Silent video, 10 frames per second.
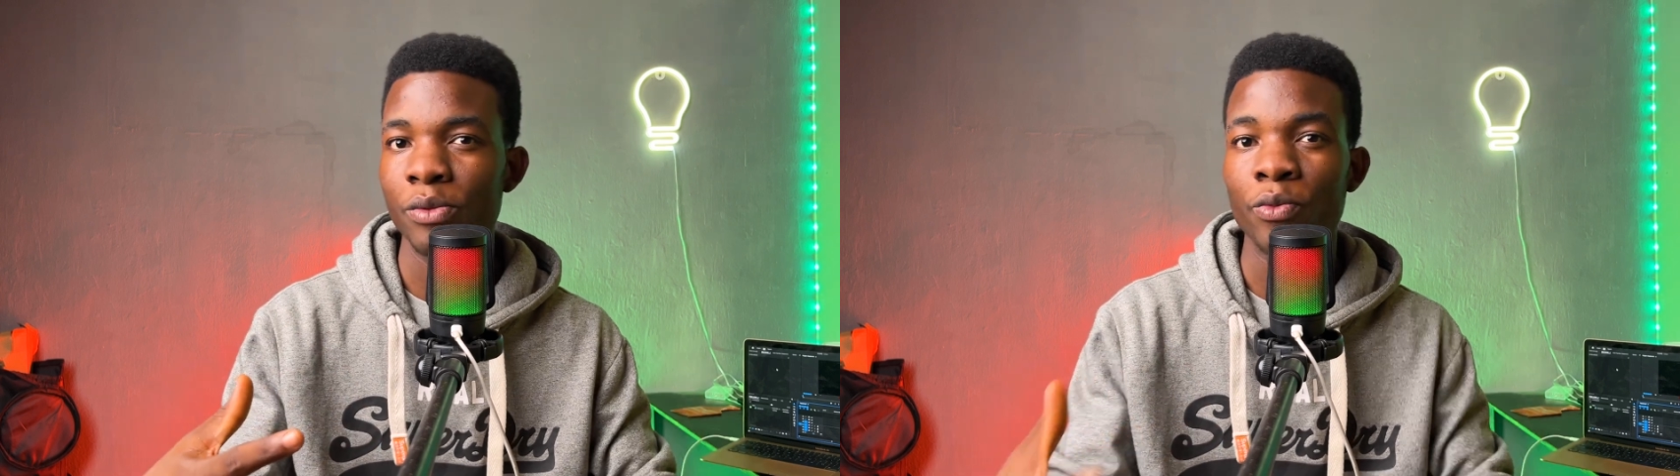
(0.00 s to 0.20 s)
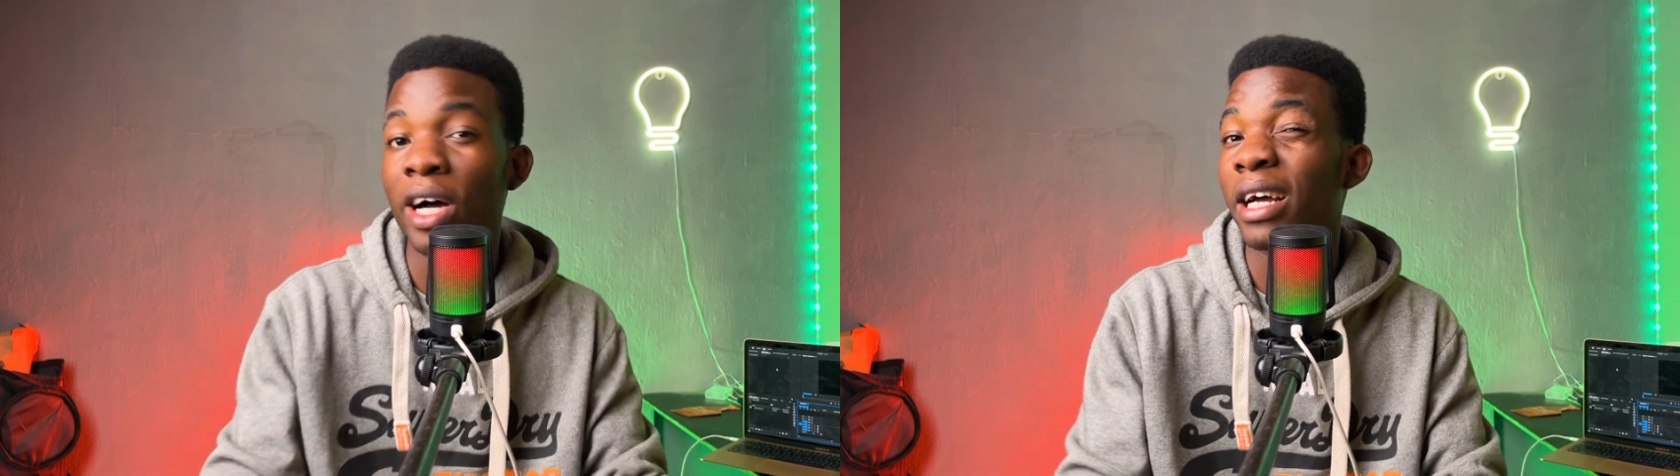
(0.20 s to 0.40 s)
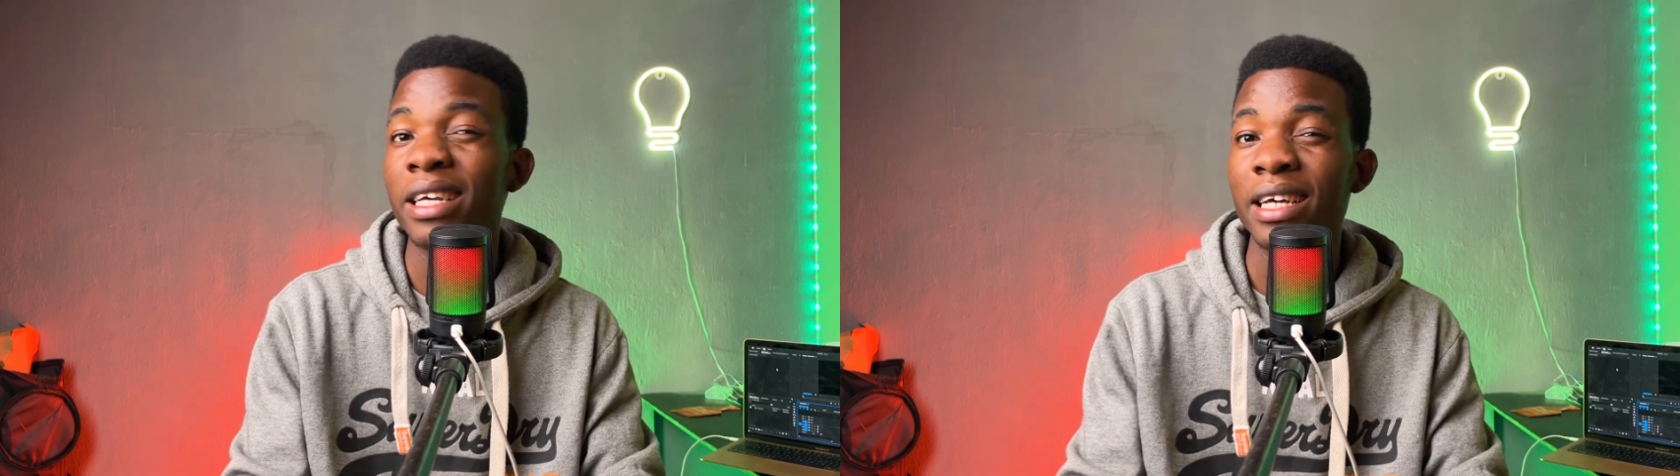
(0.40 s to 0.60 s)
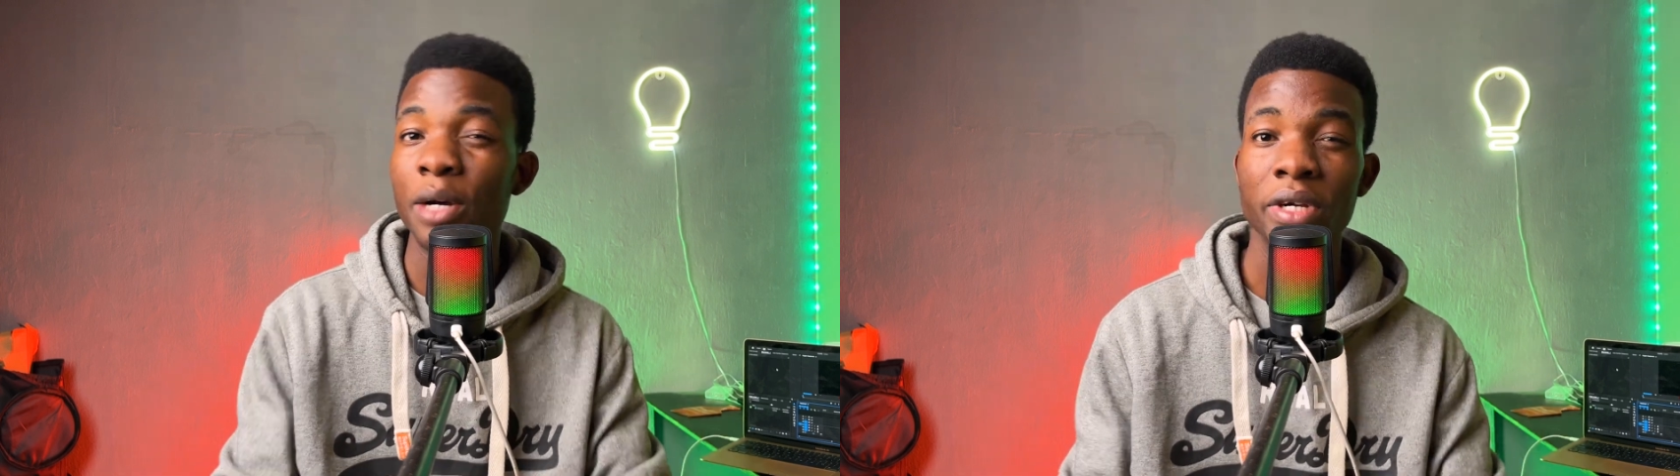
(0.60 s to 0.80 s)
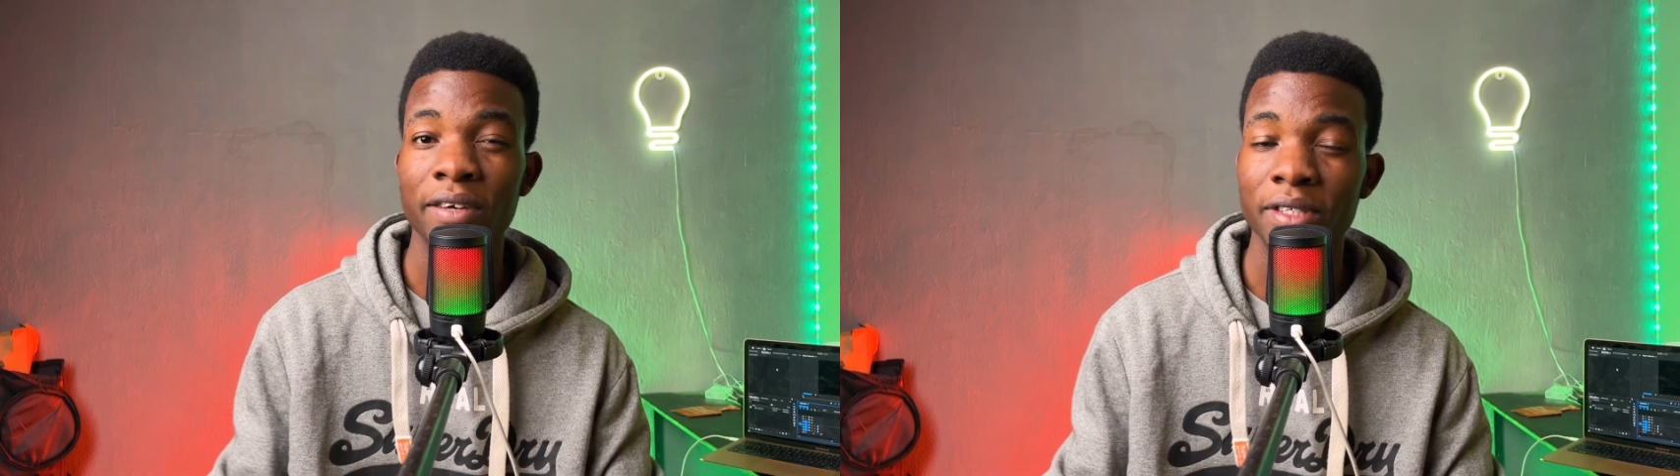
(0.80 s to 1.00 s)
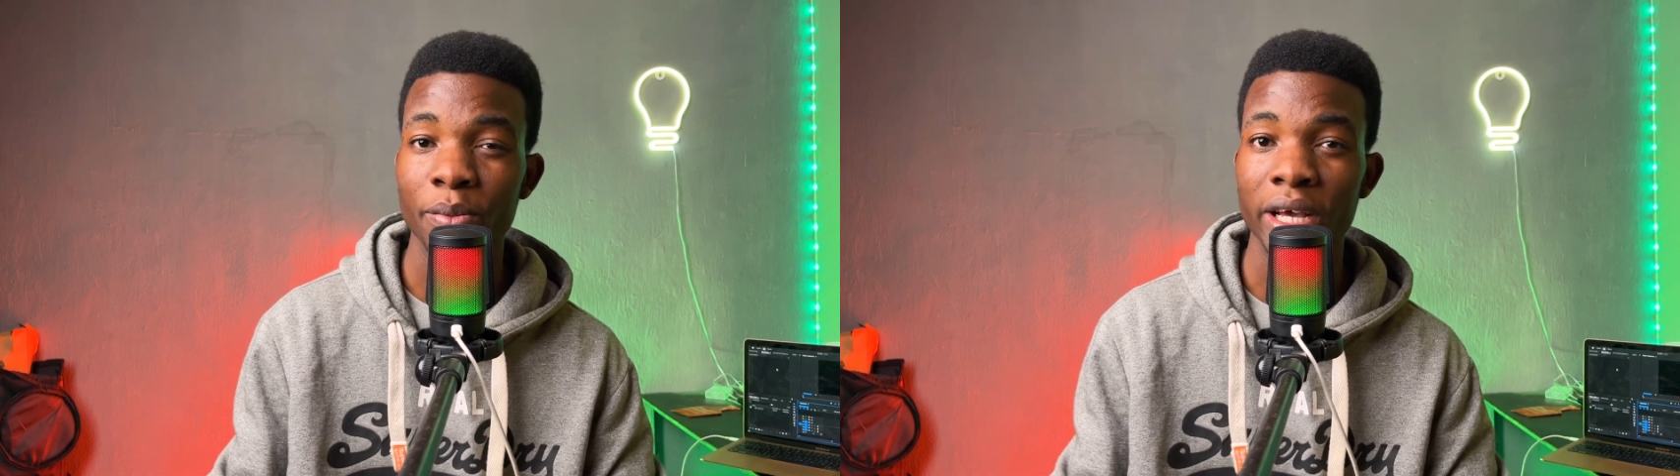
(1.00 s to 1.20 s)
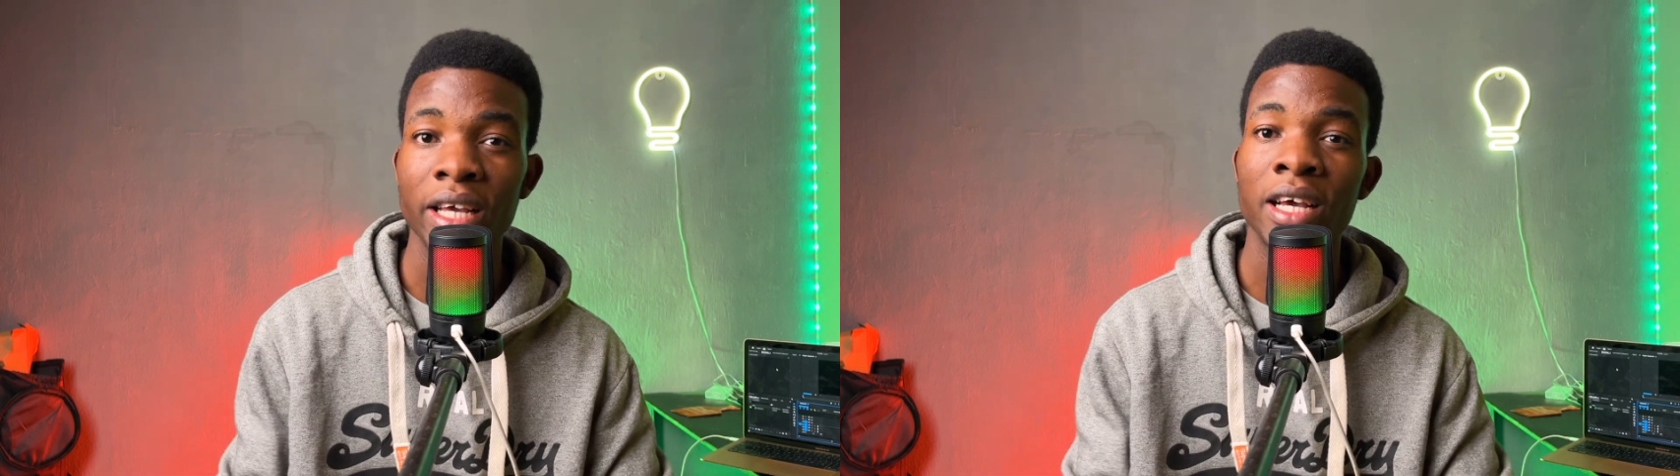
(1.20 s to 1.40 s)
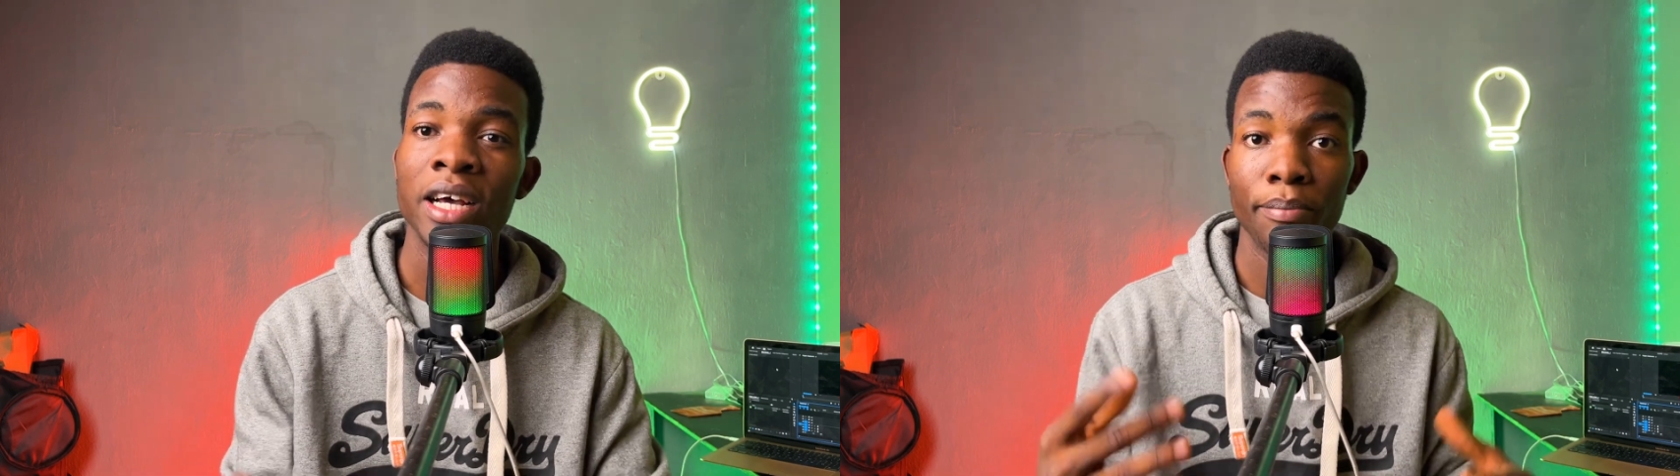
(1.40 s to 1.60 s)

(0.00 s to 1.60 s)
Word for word: why I would have to pay.